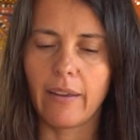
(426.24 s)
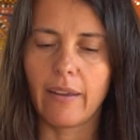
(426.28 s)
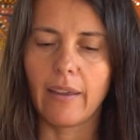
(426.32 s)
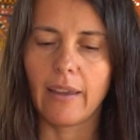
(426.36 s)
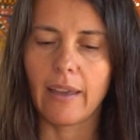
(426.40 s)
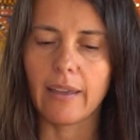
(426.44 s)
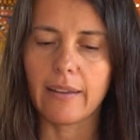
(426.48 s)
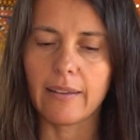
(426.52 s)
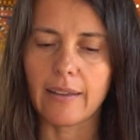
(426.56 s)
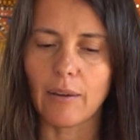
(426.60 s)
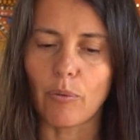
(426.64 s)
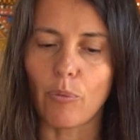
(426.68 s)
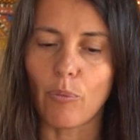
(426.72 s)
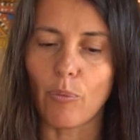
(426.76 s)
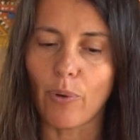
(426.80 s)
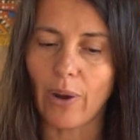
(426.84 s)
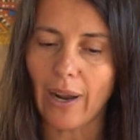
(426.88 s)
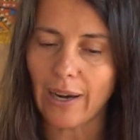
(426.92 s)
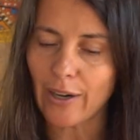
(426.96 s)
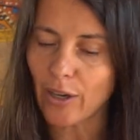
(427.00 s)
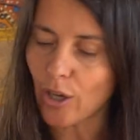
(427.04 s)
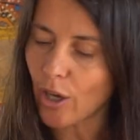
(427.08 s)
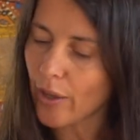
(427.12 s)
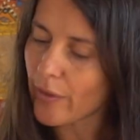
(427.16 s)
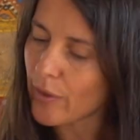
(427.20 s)
And
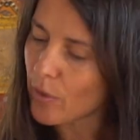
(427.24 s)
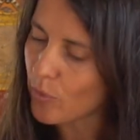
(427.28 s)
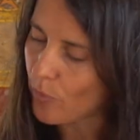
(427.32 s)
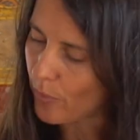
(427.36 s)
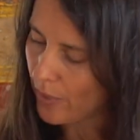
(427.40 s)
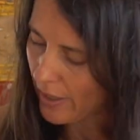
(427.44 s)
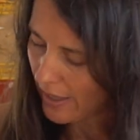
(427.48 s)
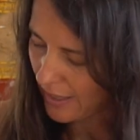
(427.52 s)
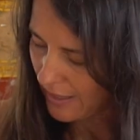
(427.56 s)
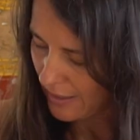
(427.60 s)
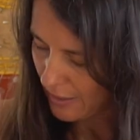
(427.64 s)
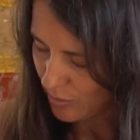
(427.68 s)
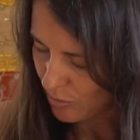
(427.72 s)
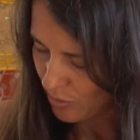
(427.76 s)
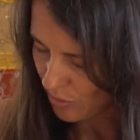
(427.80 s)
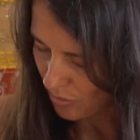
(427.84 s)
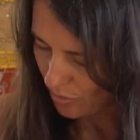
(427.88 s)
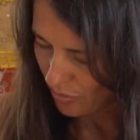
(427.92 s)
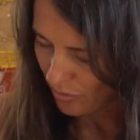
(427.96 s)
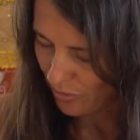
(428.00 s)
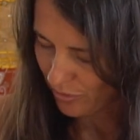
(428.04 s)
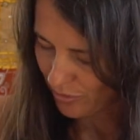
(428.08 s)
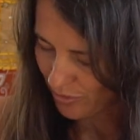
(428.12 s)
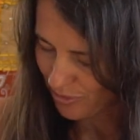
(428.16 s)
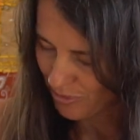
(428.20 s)
another way
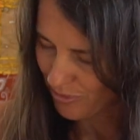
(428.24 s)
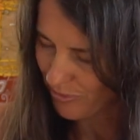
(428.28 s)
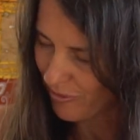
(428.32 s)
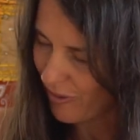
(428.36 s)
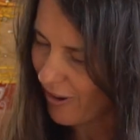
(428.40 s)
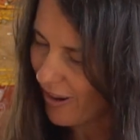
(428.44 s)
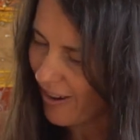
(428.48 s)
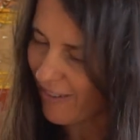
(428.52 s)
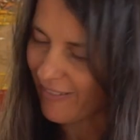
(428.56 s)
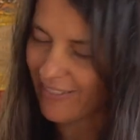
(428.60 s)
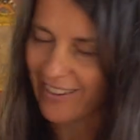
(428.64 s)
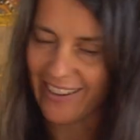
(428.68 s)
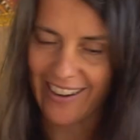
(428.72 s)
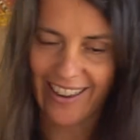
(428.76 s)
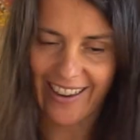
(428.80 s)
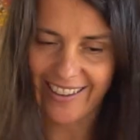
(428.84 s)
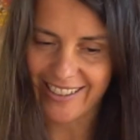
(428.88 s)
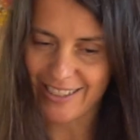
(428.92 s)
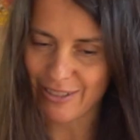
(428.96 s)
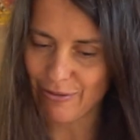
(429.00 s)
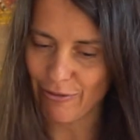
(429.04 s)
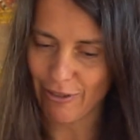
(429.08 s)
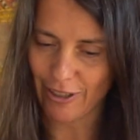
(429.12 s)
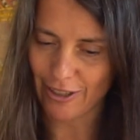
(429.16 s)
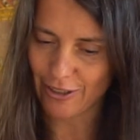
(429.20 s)
to very
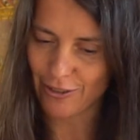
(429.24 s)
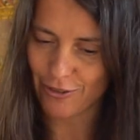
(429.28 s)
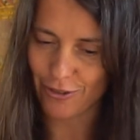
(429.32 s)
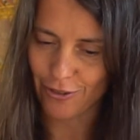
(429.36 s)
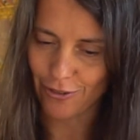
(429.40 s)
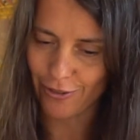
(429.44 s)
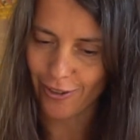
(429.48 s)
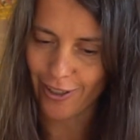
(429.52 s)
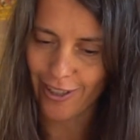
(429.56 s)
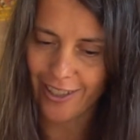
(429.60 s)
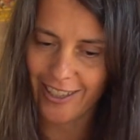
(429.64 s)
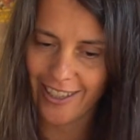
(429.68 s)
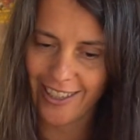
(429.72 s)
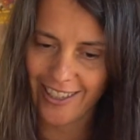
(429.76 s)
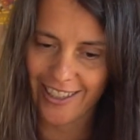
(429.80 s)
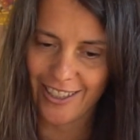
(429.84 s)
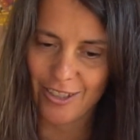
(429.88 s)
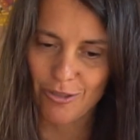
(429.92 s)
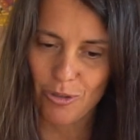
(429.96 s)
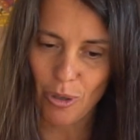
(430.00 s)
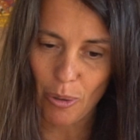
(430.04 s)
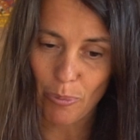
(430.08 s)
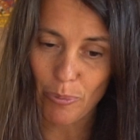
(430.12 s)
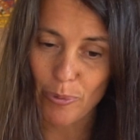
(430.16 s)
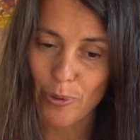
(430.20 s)
nice way to
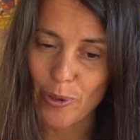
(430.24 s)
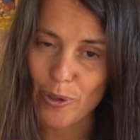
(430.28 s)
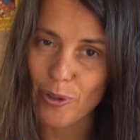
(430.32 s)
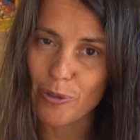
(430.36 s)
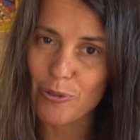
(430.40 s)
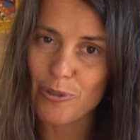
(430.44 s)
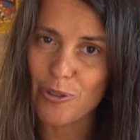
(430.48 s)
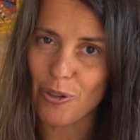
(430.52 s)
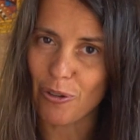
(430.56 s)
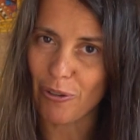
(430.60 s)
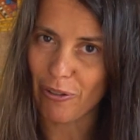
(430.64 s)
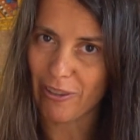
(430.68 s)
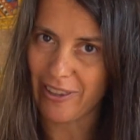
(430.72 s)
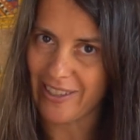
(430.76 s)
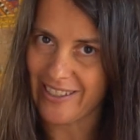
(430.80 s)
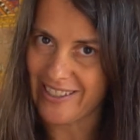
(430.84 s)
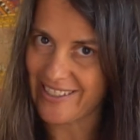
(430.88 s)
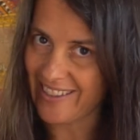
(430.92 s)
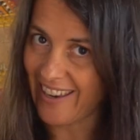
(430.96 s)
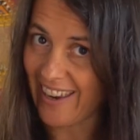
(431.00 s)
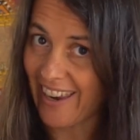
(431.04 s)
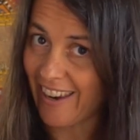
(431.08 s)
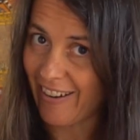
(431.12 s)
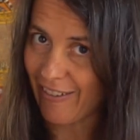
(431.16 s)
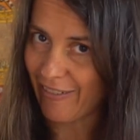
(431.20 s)
approach all
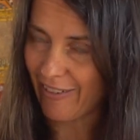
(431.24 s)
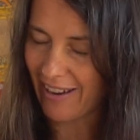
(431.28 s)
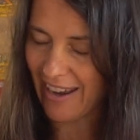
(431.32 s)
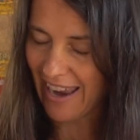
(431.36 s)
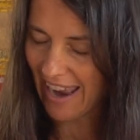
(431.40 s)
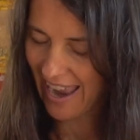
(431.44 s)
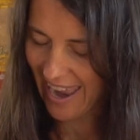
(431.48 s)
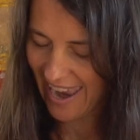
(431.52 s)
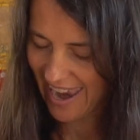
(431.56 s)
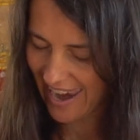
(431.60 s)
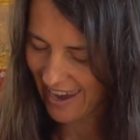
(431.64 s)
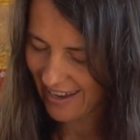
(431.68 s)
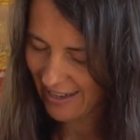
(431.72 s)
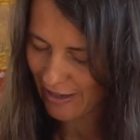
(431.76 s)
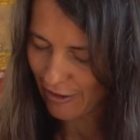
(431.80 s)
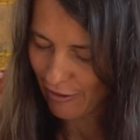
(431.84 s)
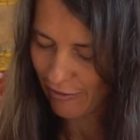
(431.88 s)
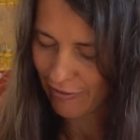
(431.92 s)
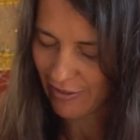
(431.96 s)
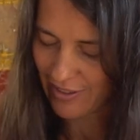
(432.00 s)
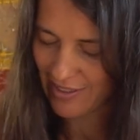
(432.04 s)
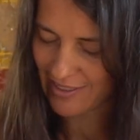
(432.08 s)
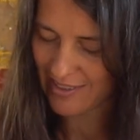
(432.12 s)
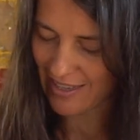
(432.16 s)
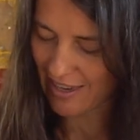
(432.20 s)
this area, any
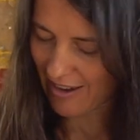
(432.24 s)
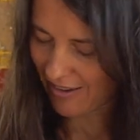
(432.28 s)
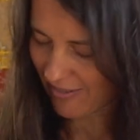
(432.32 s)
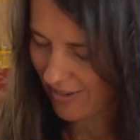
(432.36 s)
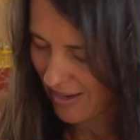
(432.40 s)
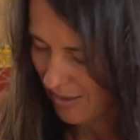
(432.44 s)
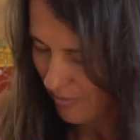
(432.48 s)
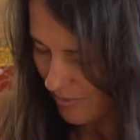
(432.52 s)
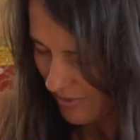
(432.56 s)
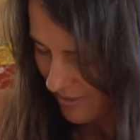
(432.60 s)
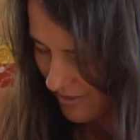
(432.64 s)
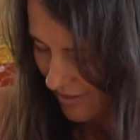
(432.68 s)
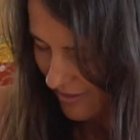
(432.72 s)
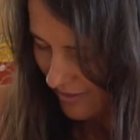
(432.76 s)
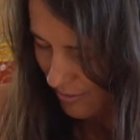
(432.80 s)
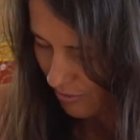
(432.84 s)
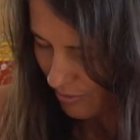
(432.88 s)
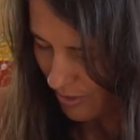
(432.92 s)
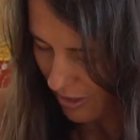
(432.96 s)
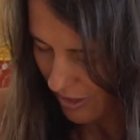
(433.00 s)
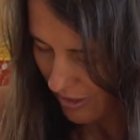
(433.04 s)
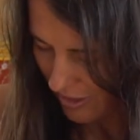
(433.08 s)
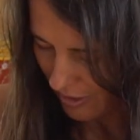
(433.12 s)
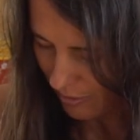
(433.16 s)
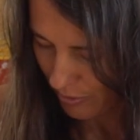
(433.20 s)
of this area, but since
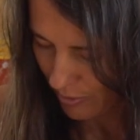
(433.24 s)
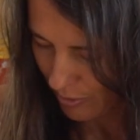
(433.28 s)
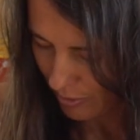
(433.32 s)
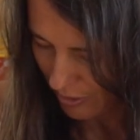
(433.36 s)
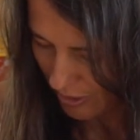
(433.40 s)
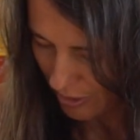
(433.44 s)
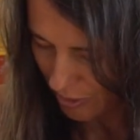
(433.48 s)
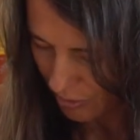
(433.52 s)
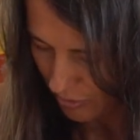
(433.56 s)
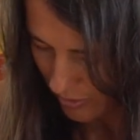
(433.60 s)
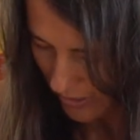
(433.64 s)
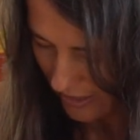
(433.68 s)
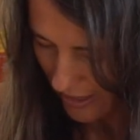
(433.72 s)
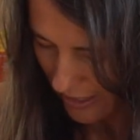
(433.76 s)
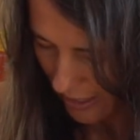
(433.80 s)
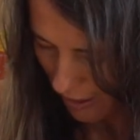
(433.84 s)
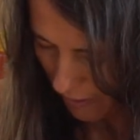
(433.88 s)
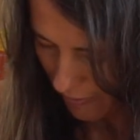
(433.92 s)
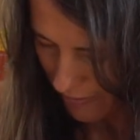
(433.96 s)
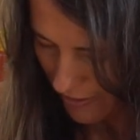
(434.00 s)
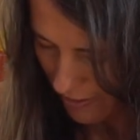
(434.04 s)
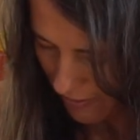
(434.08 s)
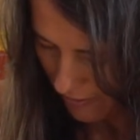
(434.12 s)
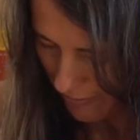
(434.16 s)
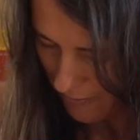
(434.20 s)
we're here, we're gonna do it
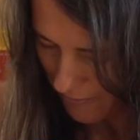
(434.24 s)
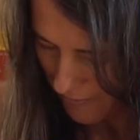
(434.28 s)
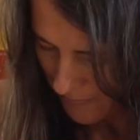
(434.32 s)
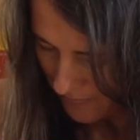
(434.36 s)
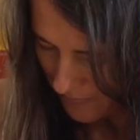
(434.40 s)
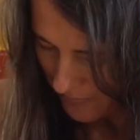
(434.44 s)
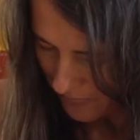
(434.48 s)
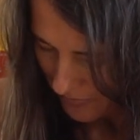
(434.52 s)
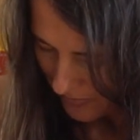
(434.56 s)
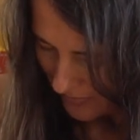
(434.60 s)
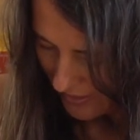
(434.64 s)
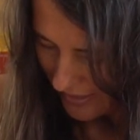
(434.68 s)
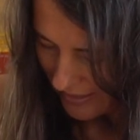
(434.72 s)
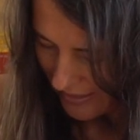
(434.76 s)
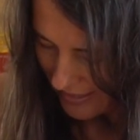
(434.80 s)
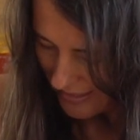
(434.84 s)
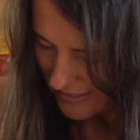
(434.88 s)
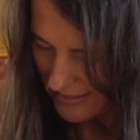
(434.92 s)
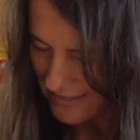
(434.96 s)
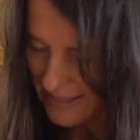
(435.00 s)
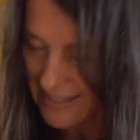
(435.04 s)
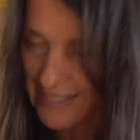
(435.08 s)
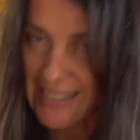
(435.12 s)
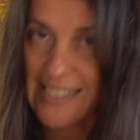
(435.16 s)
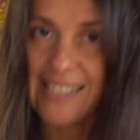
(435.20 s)
now here,
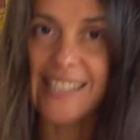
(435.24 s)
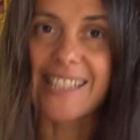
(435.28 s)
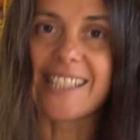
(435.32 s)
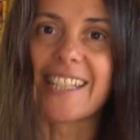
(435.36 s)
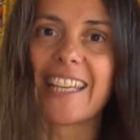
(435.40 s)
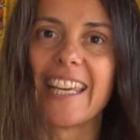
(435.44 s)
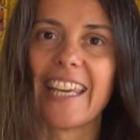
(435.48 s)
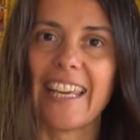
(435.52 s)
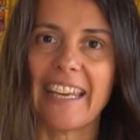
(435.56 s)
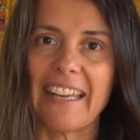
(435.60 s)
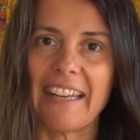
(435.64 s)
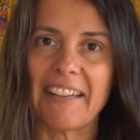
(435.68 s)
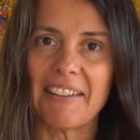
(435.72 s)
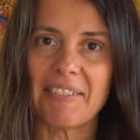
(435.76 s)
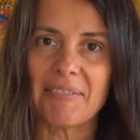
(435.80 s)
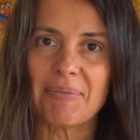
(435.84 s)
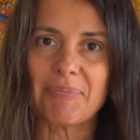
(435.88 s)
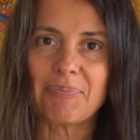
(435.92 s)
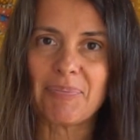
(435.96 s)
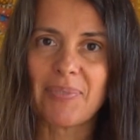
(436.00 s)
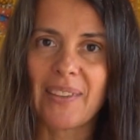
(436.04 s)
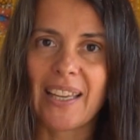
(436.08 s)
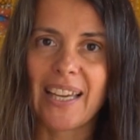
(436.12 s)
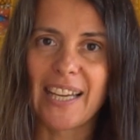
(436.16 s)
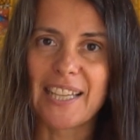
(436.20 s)
is the skin.
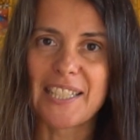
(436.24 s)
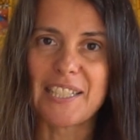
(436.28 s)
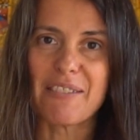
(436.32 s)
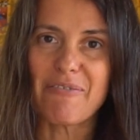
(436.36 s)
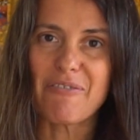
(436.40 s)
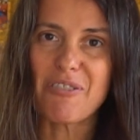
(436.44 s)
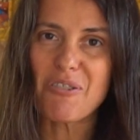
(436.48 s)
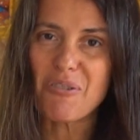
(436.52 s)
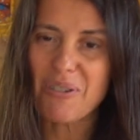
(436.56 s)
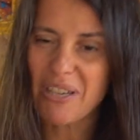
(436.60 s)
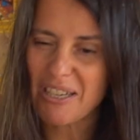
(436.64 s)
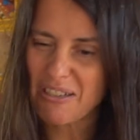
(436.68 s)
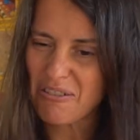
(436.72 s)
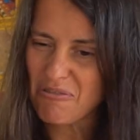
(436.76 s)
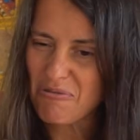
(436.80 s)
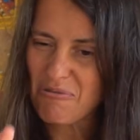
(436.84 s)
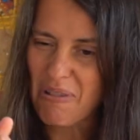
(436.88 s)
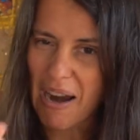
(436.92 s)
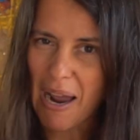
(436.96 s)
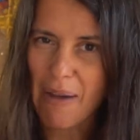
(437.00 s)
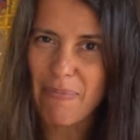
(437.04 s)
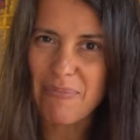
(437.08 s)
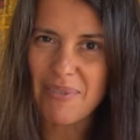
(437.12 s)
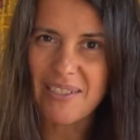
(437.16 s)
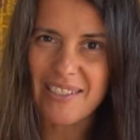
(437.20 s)
As if you could
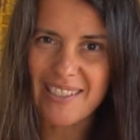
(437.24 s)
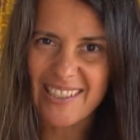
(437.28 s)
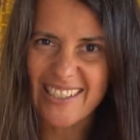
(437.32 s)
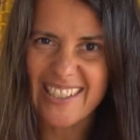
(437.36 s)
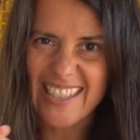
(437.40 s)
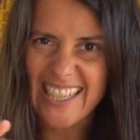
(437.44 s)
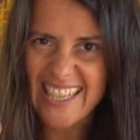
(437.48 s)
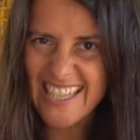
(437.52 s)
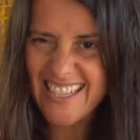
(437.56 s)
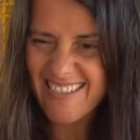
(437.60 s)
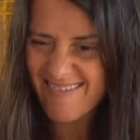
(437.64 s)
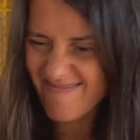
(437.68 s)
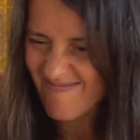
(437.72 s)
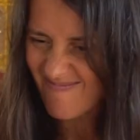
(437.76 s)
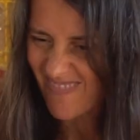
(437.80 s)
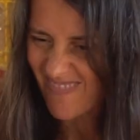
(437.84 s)
grab the skin,